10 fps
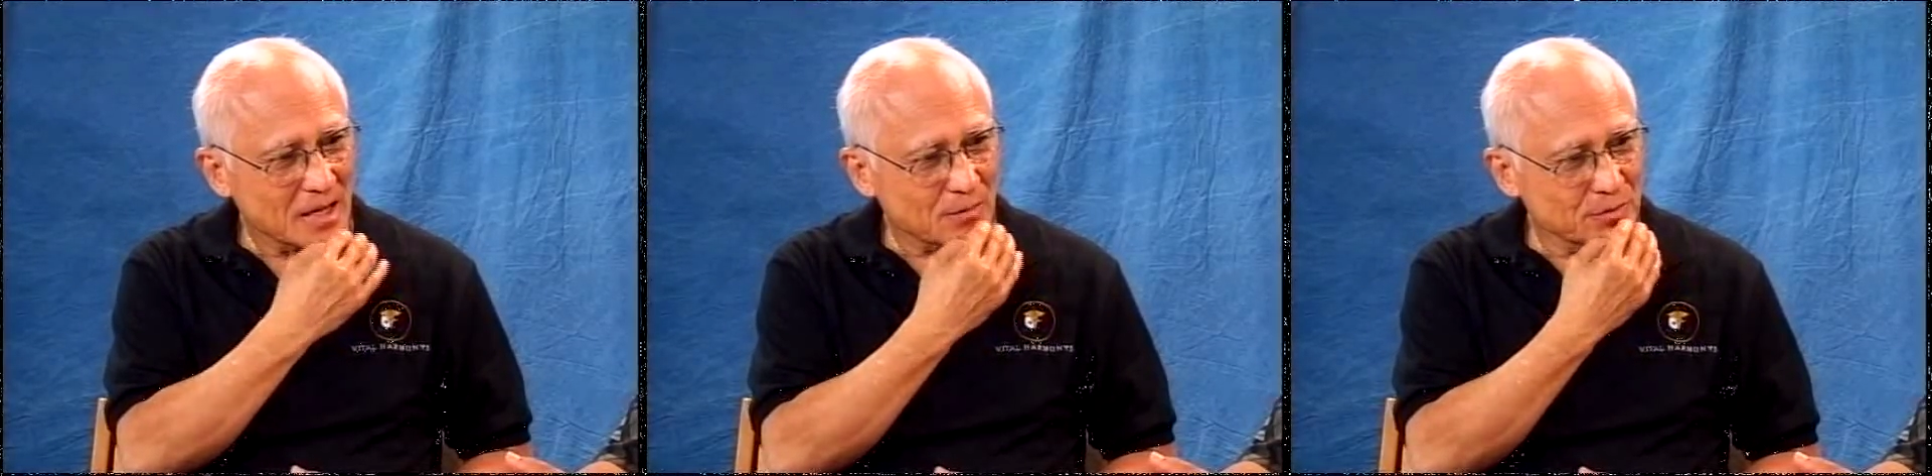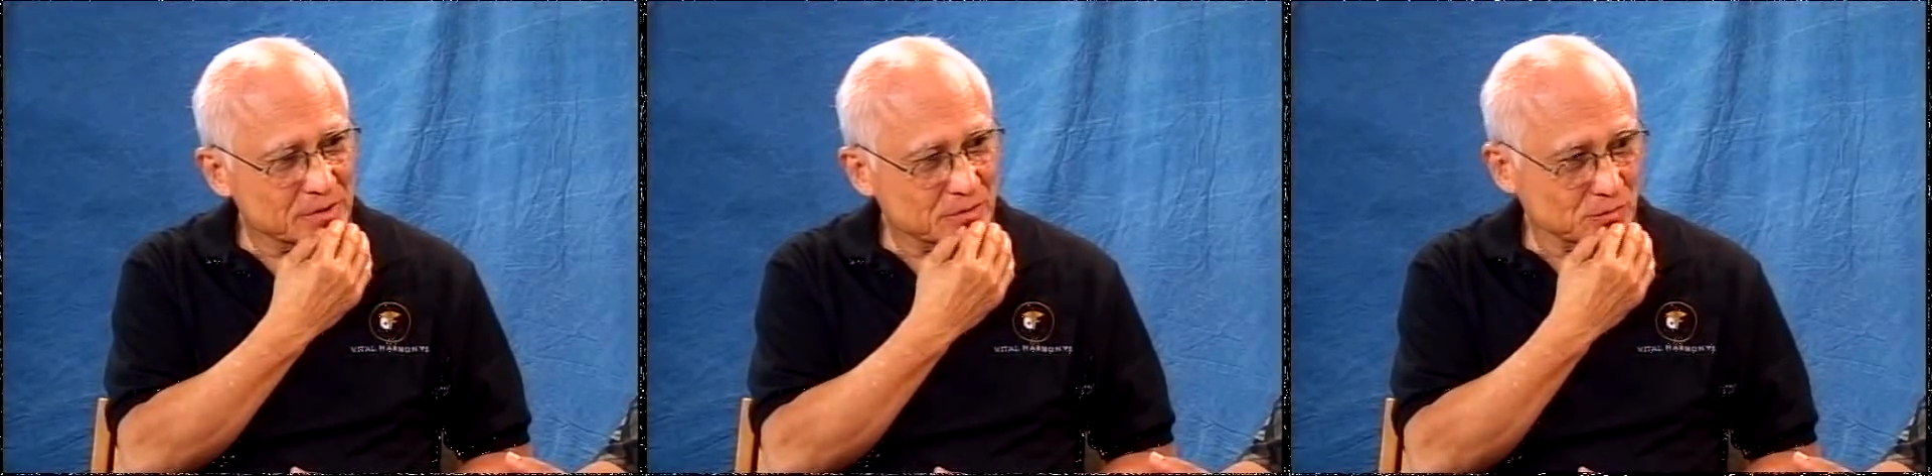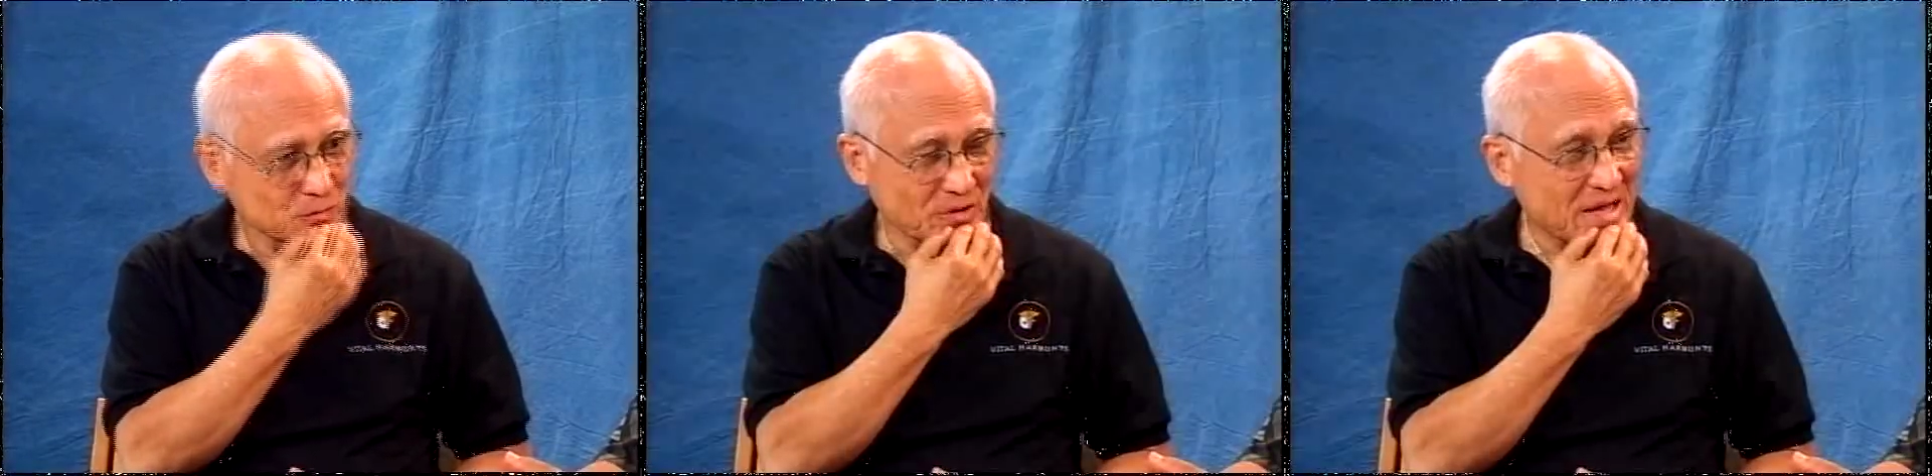And we
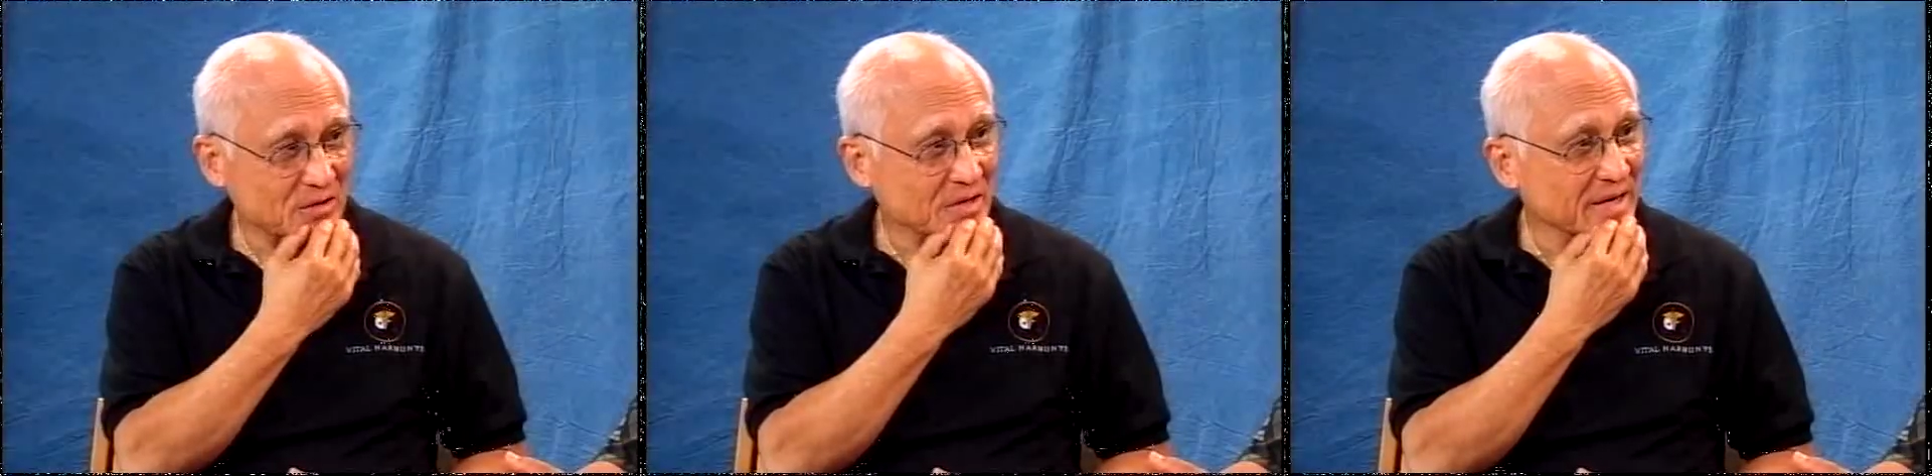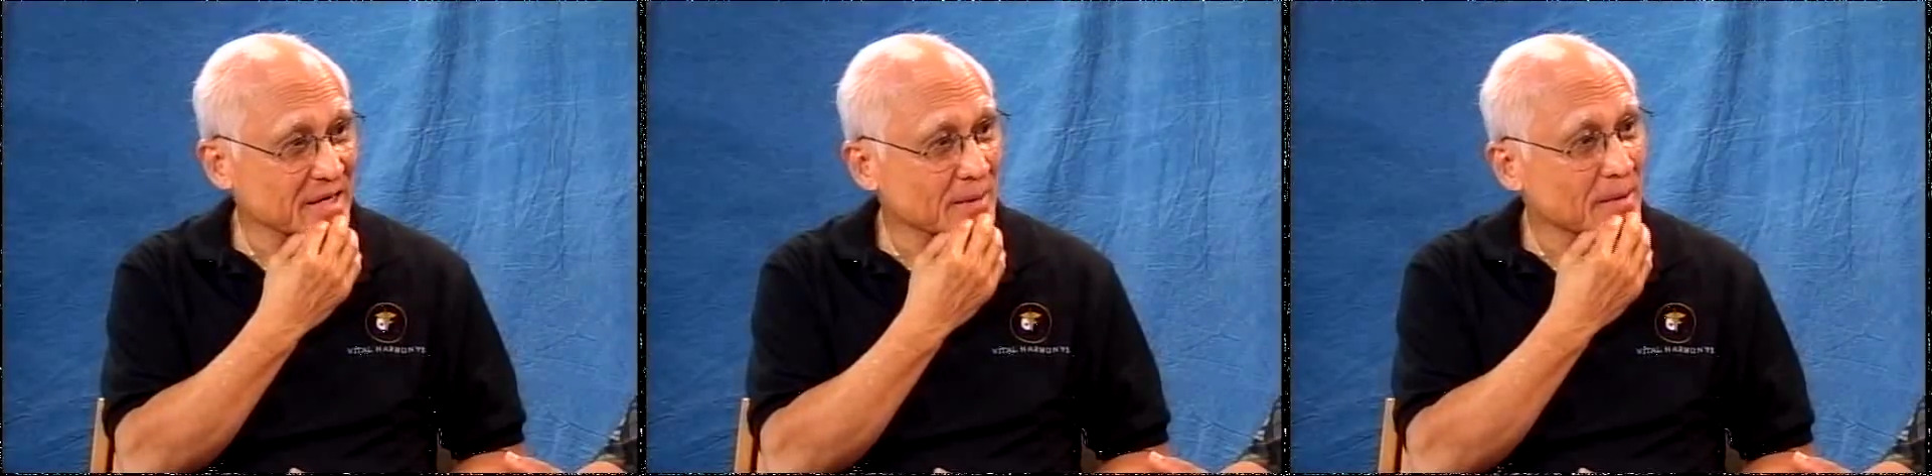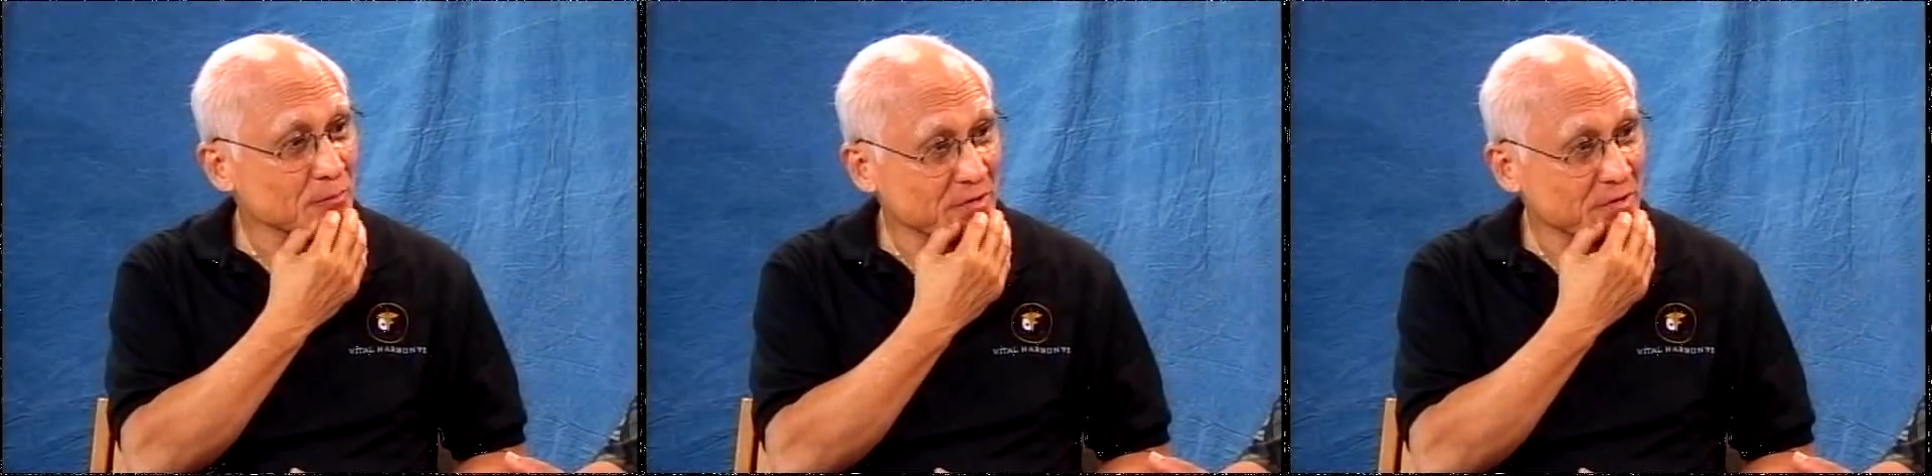we had to clean them out.